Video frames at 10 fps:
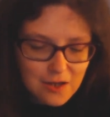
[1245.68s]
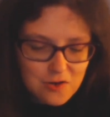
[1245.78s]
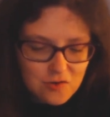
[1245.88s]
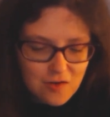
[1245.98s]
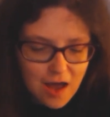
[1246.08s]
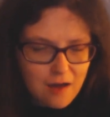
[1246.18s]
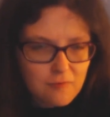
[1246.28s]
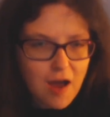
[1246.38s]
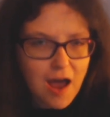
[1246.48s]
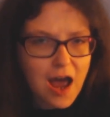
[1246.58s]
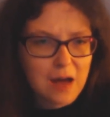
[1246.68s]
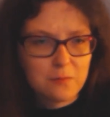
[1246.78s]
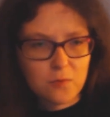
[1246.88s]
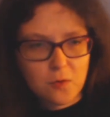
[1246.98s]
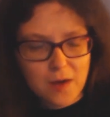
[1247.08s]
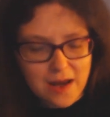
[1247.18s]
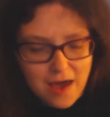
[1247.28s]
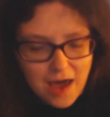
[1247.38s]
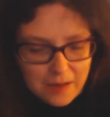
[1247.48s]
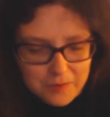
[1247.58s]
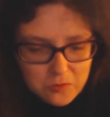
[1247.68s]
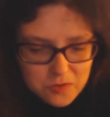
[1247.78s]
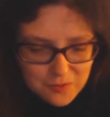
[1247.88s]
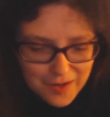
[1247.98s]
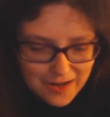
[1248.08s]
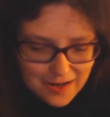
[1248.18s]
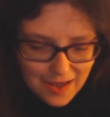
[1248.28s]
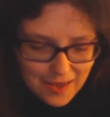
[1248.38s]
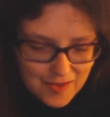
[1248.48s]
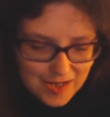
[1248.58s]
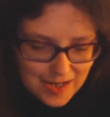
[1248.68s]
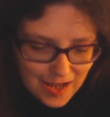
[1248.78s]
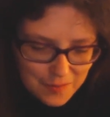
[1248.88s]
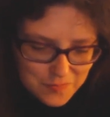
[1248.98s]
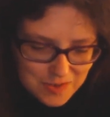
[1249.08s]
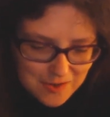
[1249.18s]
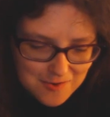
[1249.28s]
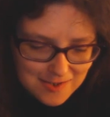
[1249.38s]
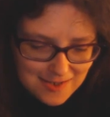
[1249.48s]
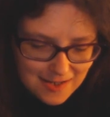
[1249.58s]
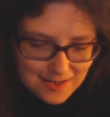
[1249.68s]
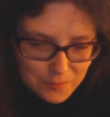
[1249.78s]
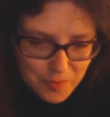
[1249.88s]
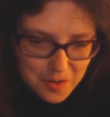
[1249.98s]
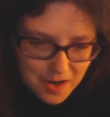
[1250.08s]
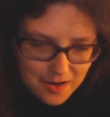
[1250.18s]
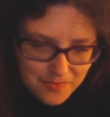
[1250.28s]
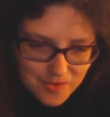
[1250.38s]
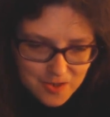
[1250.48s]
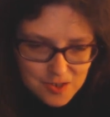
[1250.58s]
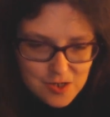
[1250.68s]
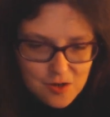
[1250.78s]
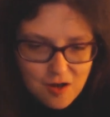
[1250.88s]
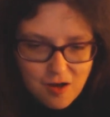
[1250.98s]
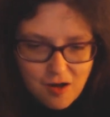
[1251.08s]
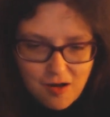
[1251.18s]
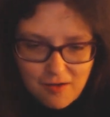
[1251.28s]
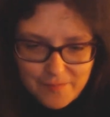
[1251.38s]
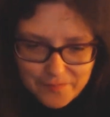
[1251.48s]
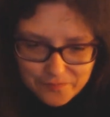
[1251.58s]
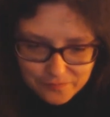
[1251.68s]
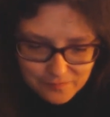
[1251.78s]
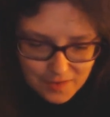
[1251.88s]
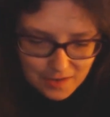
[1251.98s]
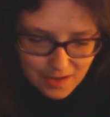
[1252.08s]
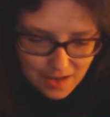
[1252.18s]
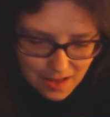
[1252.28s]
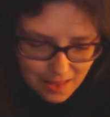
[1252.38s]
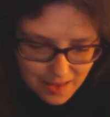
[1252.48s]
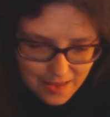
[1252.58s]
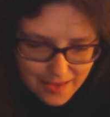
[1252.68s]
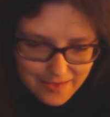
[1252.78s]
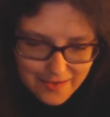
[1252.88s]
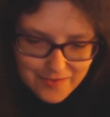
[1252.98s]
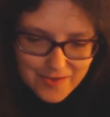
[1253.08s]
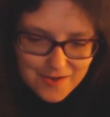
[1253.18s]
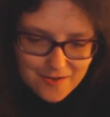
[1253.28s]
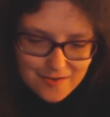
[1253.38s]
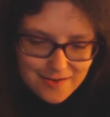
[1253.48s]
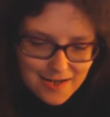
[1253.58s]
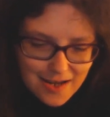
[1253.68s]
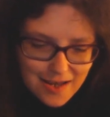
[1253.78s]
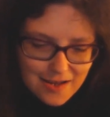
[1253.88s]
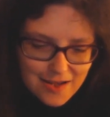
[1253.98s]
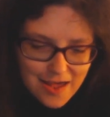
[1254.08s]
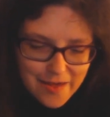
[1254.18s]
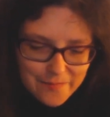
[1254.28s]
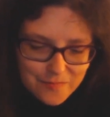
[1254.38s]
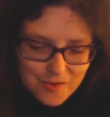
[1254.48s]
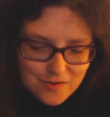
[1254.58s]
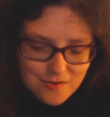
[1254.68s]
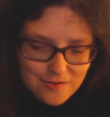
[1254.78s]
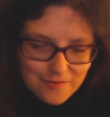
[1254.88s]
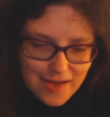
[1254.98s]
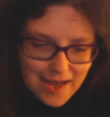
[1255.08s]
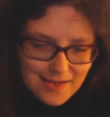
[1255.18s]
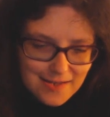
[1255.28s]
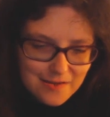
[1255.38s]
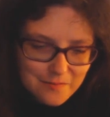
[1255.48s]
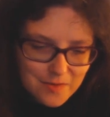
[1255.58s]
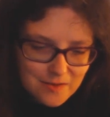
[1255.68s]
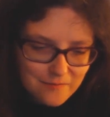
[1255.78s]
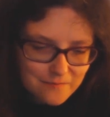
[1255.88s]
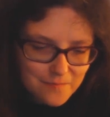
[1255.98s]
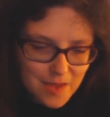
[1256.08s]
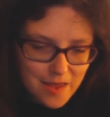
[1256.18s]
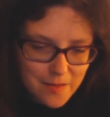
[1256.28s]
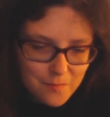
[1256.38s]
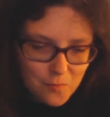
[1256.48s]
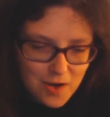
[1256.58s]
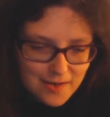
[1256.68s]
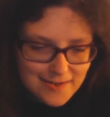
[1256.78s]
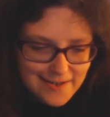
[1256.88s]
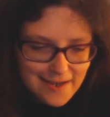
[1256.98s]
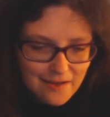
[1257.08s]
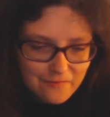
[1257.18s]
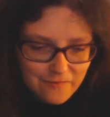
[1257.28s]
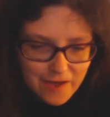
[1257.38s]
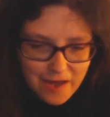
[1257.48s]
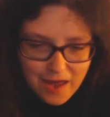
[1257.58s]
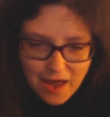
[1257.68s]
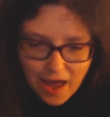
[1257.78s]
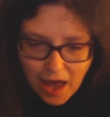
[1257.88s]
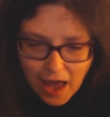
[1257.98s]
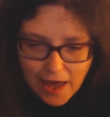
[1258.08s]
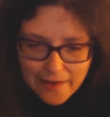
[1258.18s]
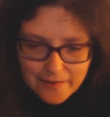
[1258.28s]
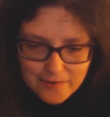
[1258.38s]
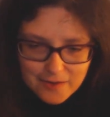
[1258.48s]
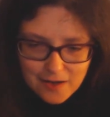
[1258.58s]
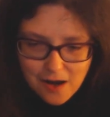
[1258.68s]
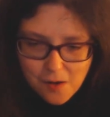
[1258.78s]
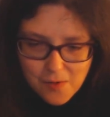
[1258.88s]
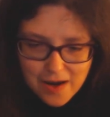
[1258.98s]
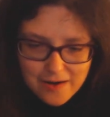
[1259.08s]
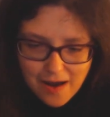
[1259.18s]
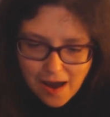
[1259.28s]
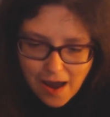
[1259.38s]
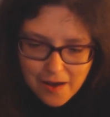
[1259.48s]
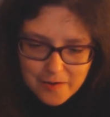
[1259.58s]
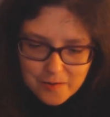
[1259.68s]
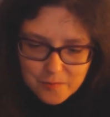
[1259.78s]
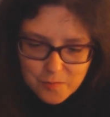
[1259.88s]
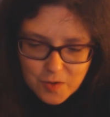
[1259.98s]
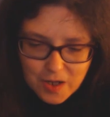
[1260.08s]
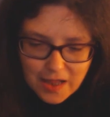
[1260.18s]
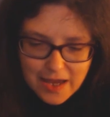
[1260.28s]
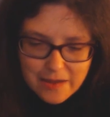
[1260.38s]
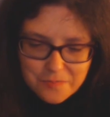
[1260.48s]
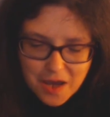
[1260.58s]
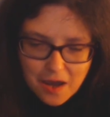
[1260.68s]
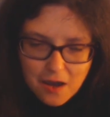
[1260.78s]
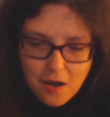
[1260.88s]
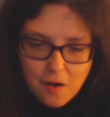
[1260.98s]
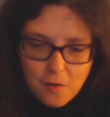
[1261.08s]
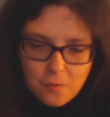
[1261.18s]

goes right, I'm the winner, I'm going to win. And then Epso says, but I had the cigar. And then the doctor sort of gets them to work together and go in and proclaim that